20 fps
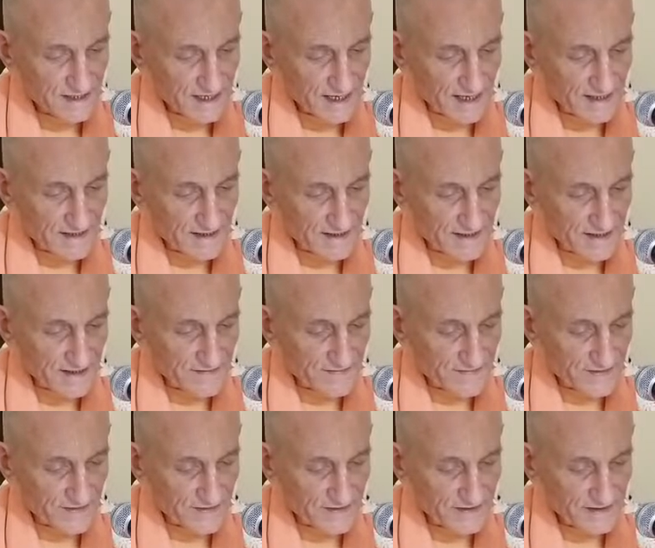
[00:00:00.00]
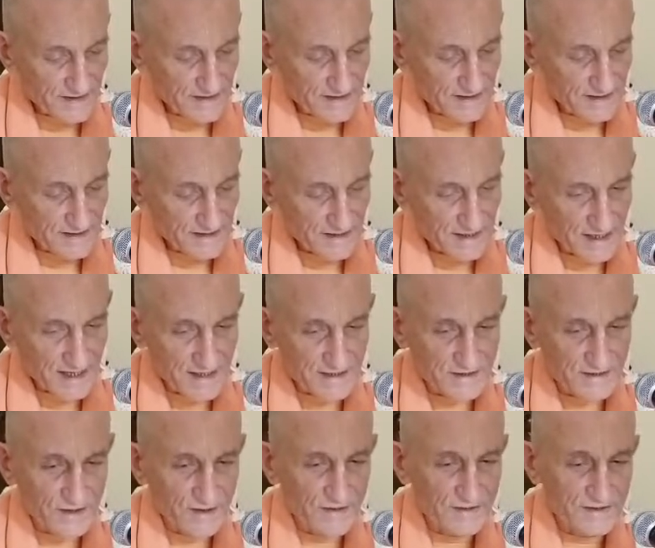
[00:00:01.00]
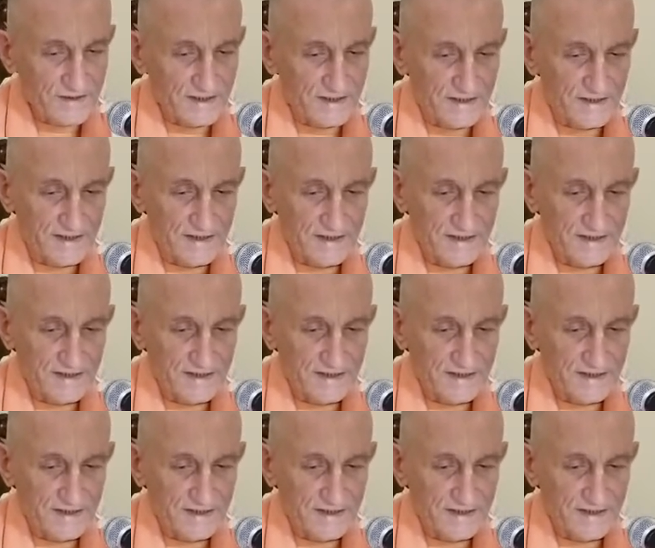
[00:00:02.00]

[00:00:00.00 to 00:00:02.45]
and are therefore exalted.